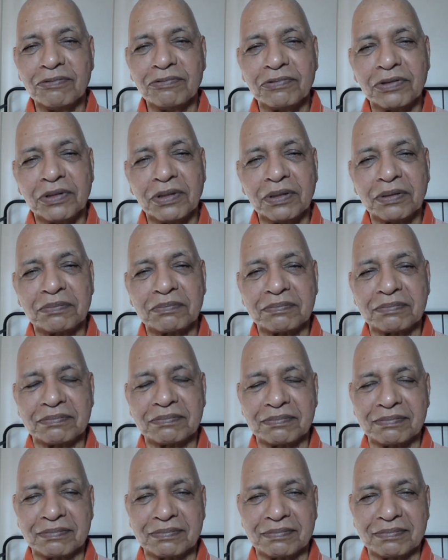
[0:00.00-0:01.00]
form
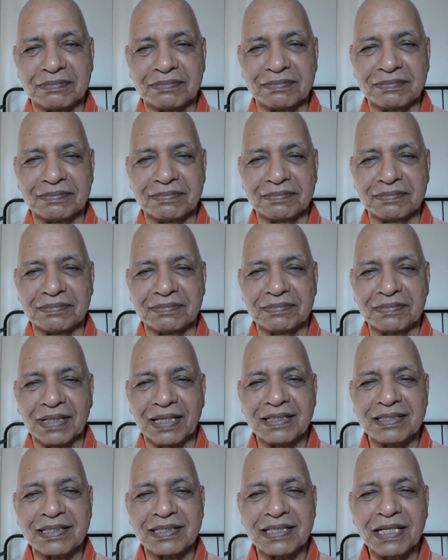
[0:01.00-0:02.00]

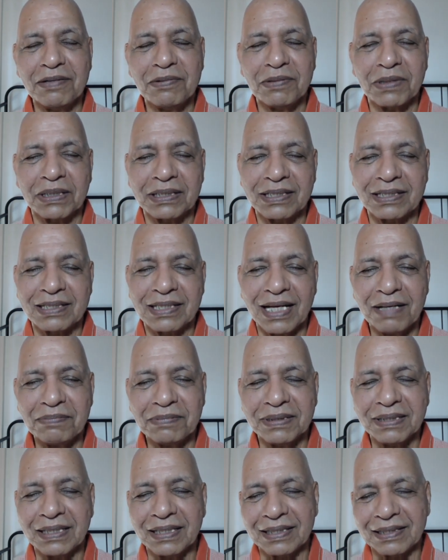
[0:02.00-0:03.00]
and see what is
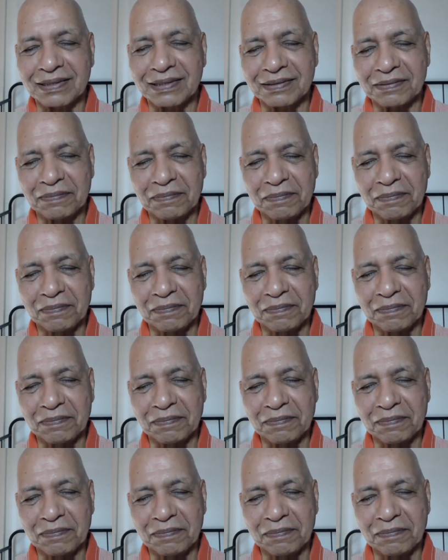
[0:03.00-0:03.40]
happening.